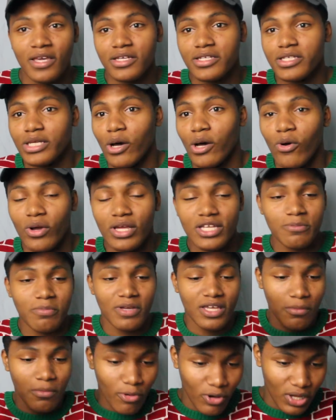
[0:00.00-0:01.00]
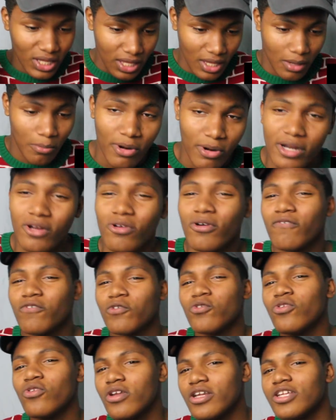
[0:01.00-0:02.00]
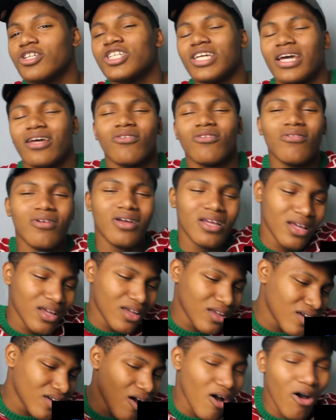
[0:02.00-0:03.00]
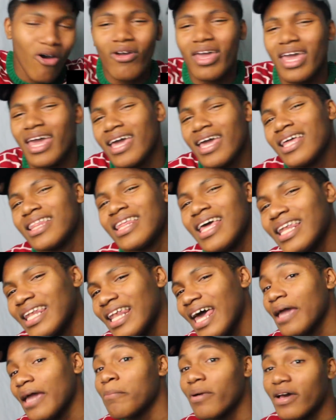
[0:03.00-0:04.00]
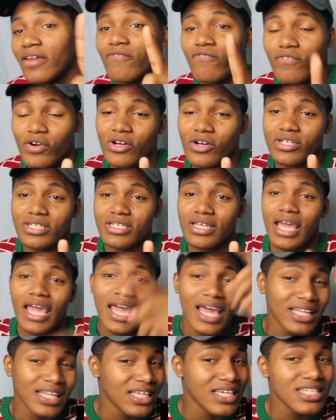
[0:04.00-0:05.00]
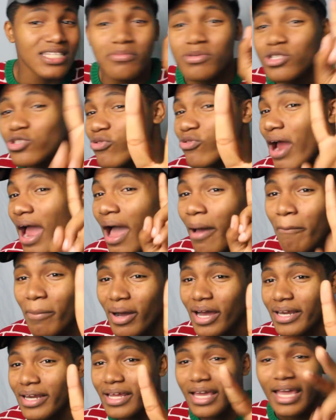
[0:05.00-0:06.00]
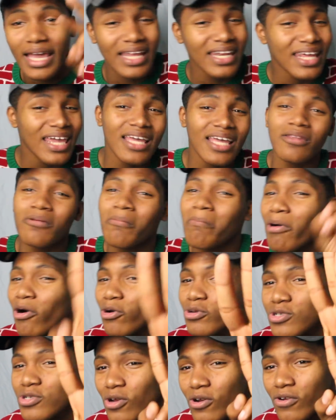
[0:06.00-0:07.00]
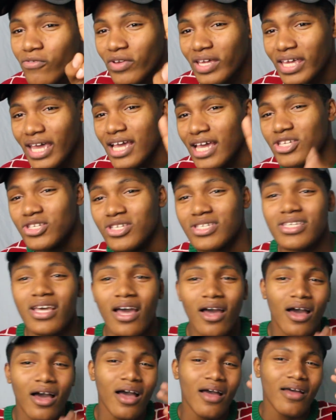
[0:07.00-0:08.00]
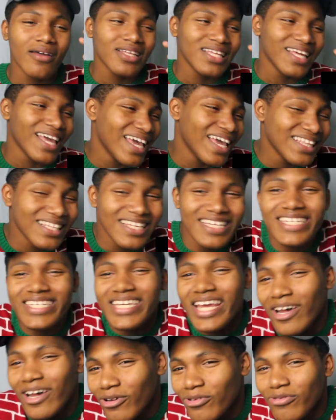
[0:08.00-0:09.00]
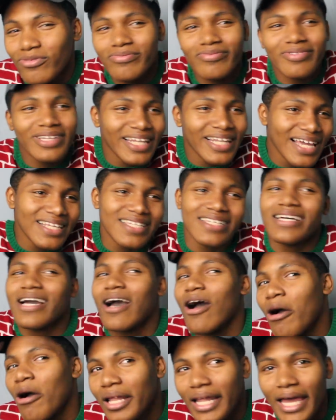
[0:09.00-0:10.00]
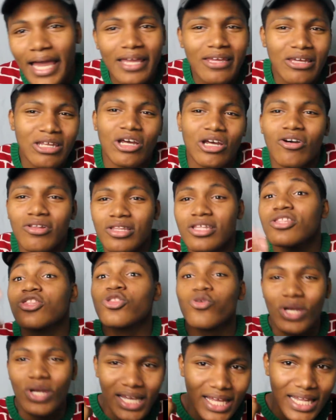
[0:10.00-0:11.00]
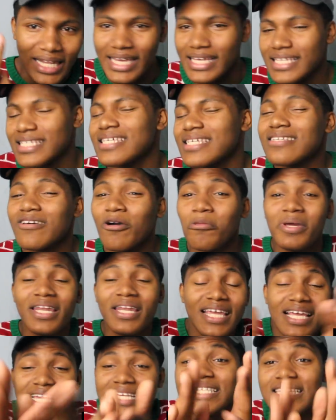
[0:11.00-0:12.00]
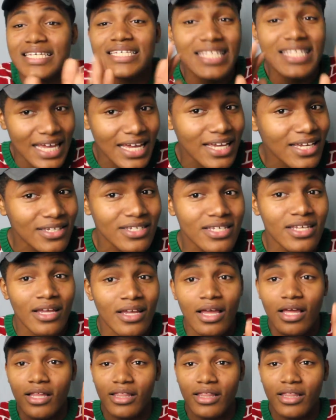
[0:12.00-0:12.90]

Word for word: So, it's been your boy, King Brando. If you're new to the channel, go ahead and hit that like button first. Hit that subscribe button. And then hit them post notifications. At this channel, we like to call that, you know, the 3 clicks. It's going to be the easiest things.